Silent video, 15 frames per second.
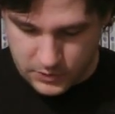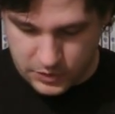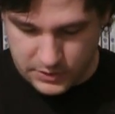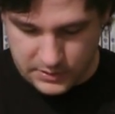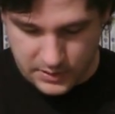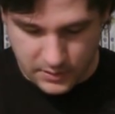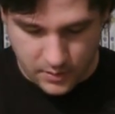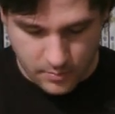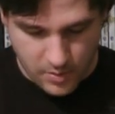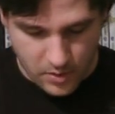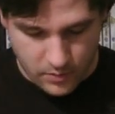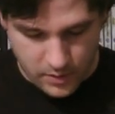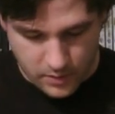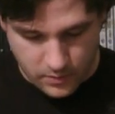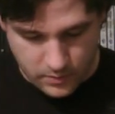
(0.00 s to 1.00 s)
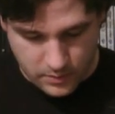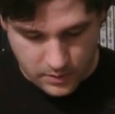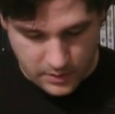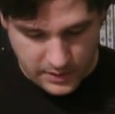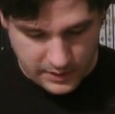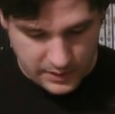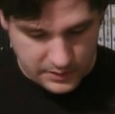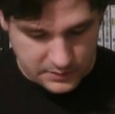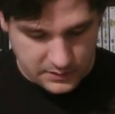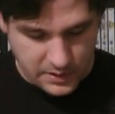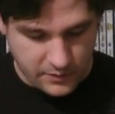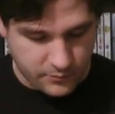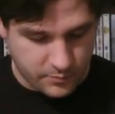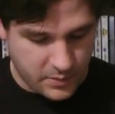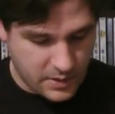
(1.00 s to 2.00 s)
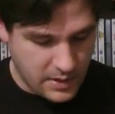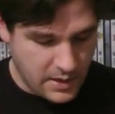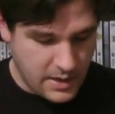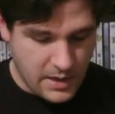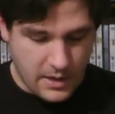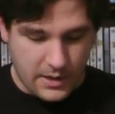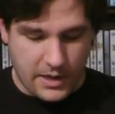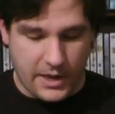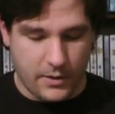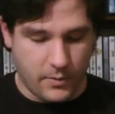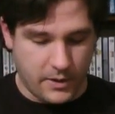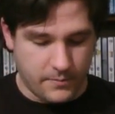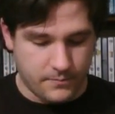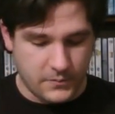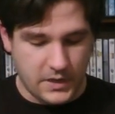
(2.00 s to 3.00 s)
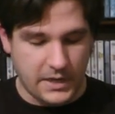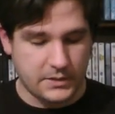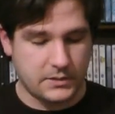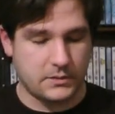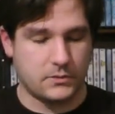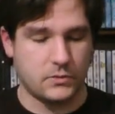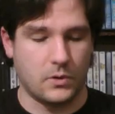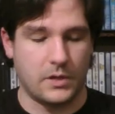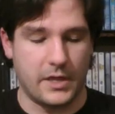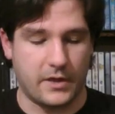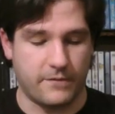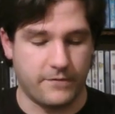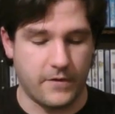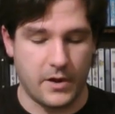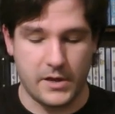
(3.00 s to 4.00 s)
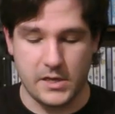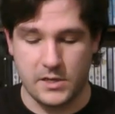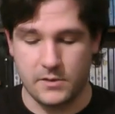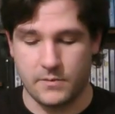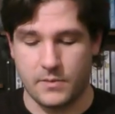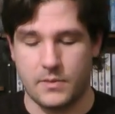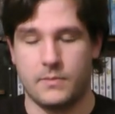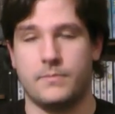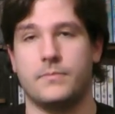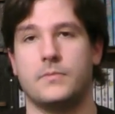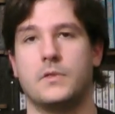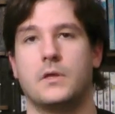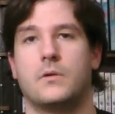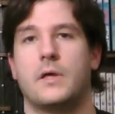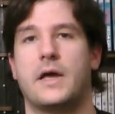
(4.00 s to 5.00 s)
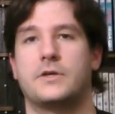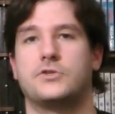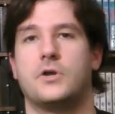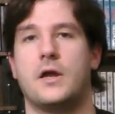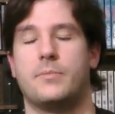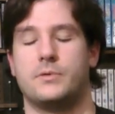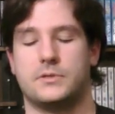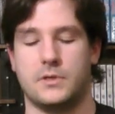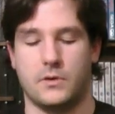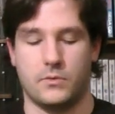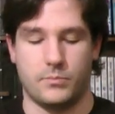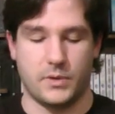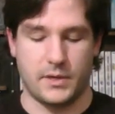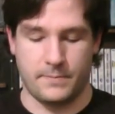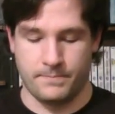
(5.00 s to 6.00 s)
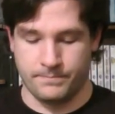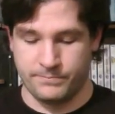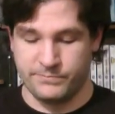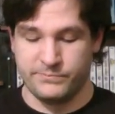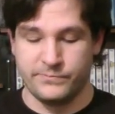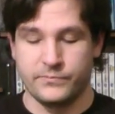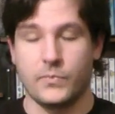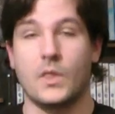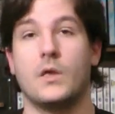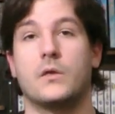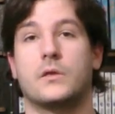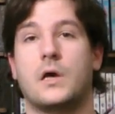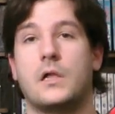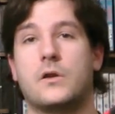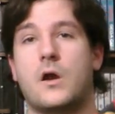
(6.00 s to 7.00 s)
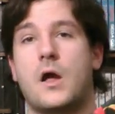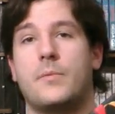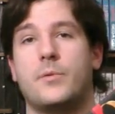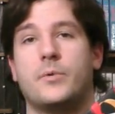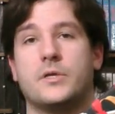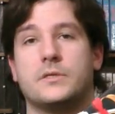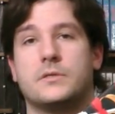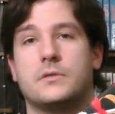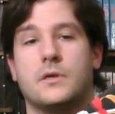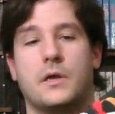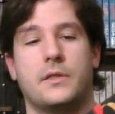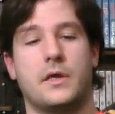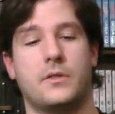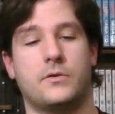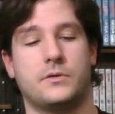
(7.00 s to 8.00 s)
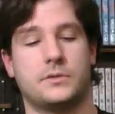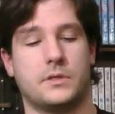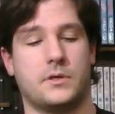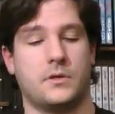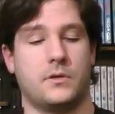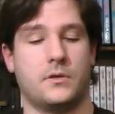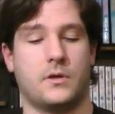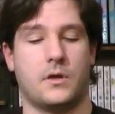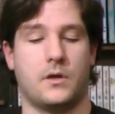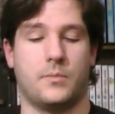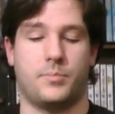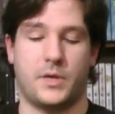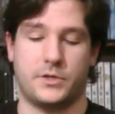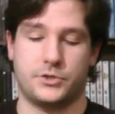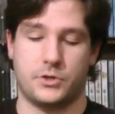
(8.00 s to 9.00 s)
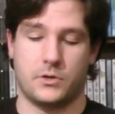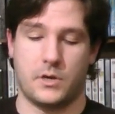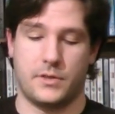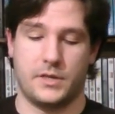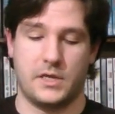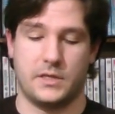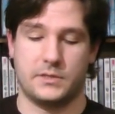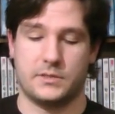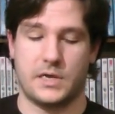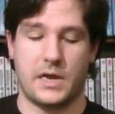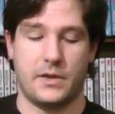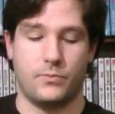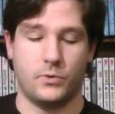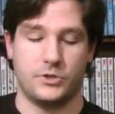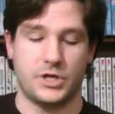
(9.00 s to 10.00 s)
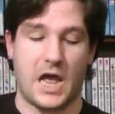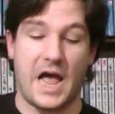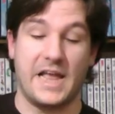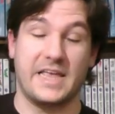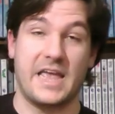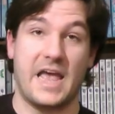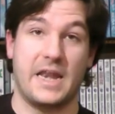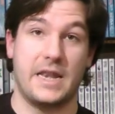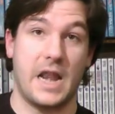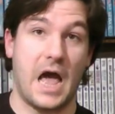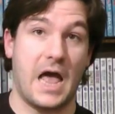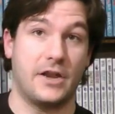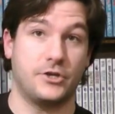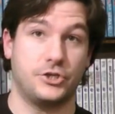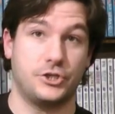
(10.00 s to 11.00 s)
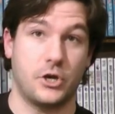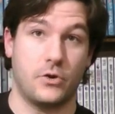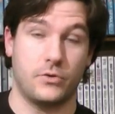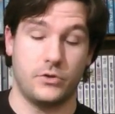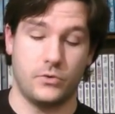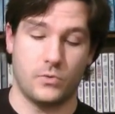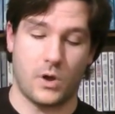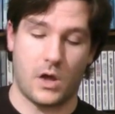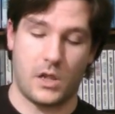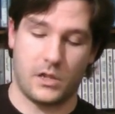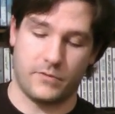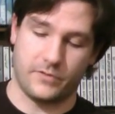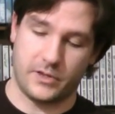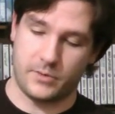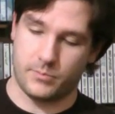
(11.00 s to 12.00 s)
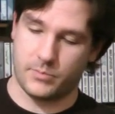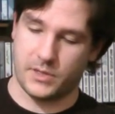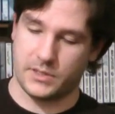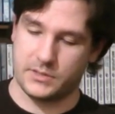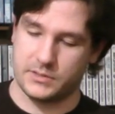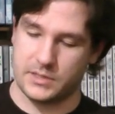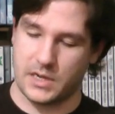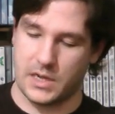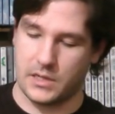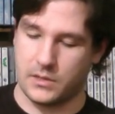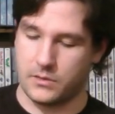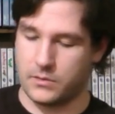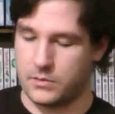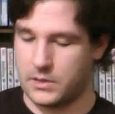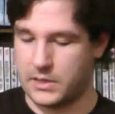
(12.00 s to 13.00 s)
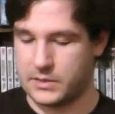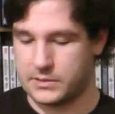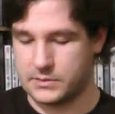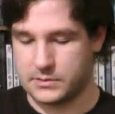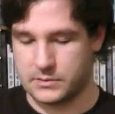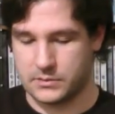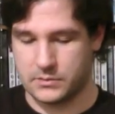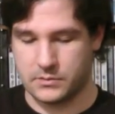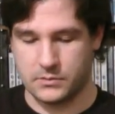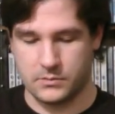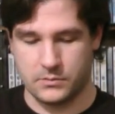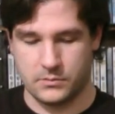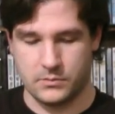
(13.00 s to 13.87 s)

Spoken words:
she's in a kimono, and all that kind of stuff. But anyway, it's sort of like a funny... little extra episode, but Color Omnibus, and then there's a picture on the inside which I cannot show you all of it, but it's